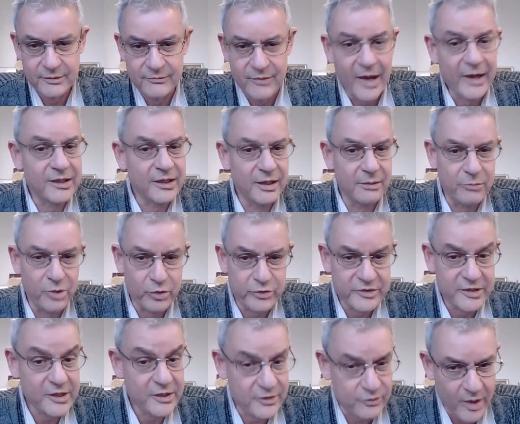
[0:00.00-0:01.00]
Vaknin
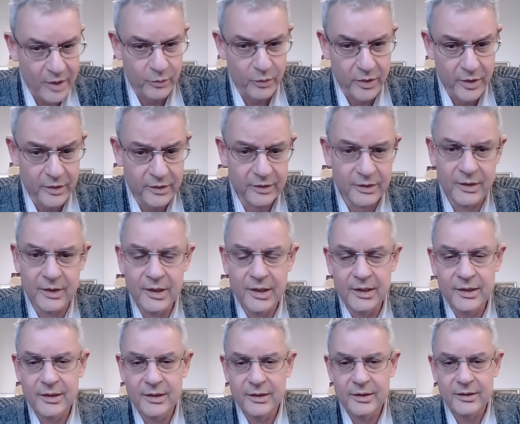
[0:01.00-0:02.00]
Musings, one word,
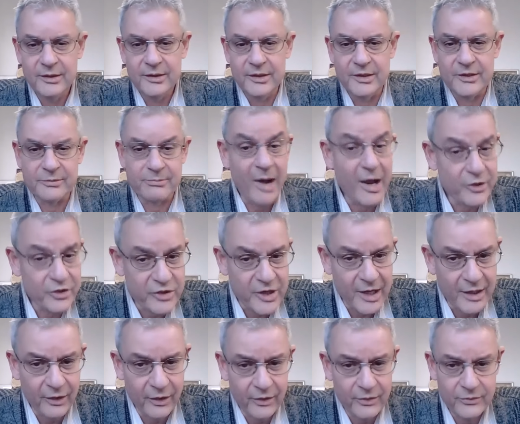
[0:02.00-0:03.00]
is my
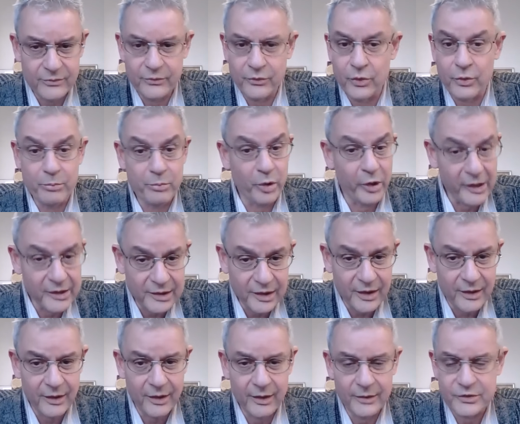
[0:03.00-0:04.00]
channel for
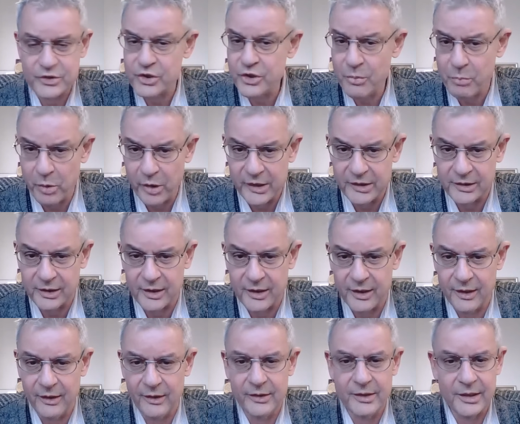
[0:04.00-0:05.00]
political,
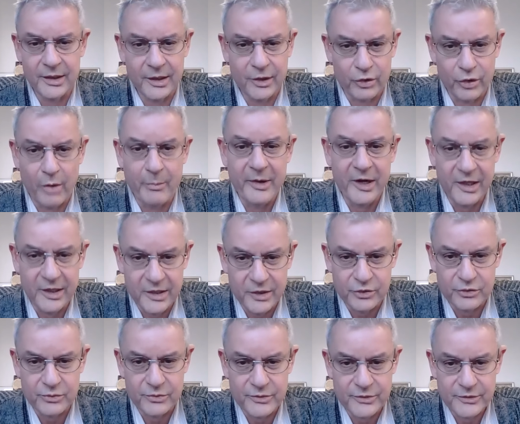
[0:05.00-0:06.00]
geopolitical, and economic
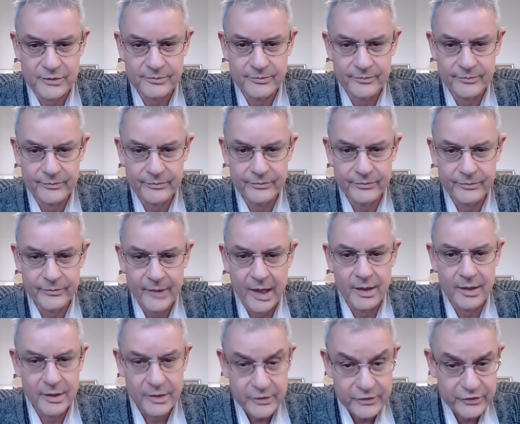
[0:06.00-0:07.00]
issues.
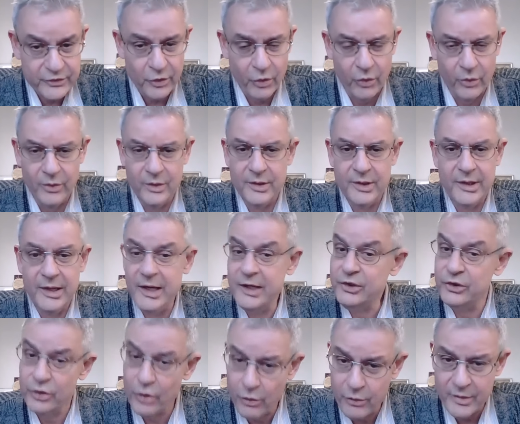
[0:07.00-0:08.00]
So,
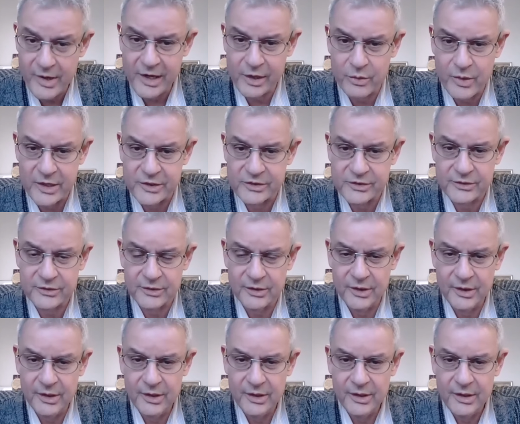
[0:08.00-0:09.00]
at your request,
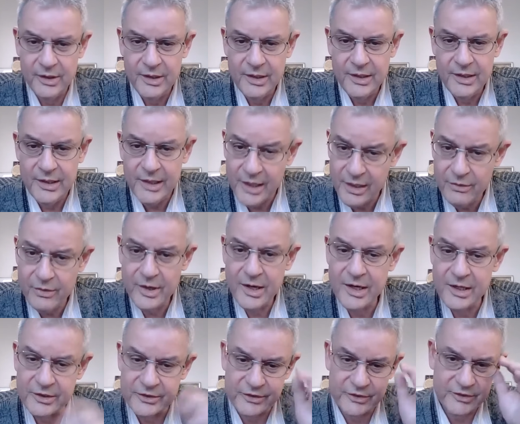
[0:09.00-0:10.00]
here
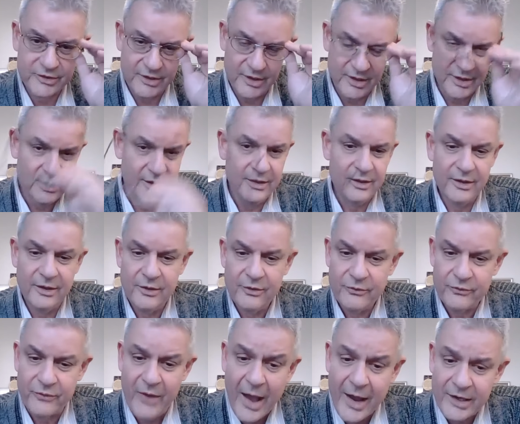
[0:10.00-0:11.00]
is
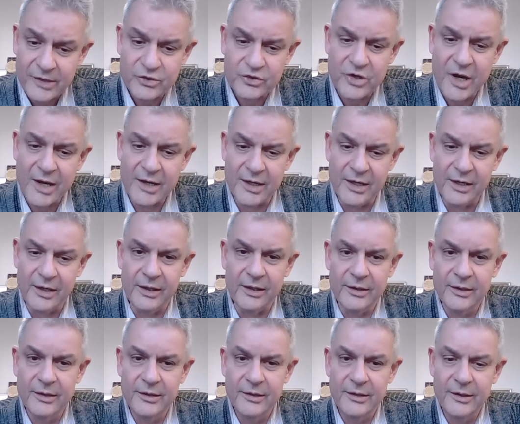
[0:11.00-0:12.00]
fact-checking
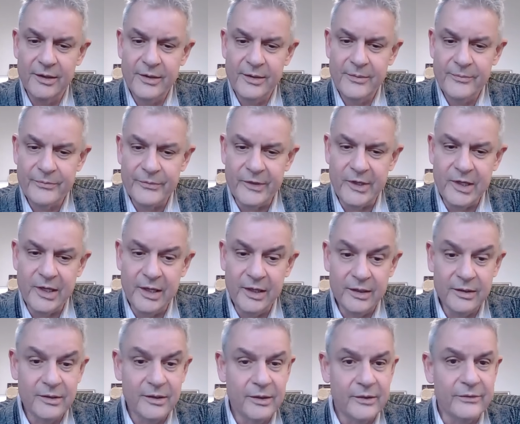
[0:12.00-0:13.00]

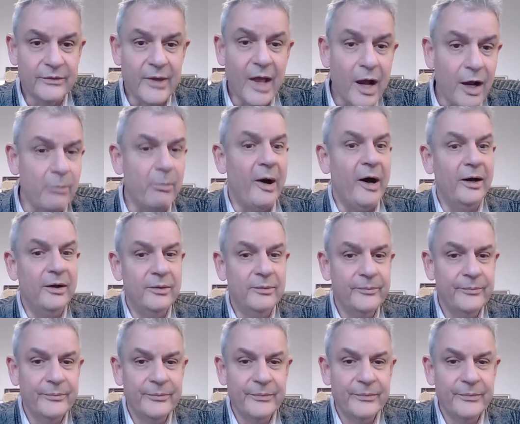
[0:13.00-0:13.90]
the Nakba.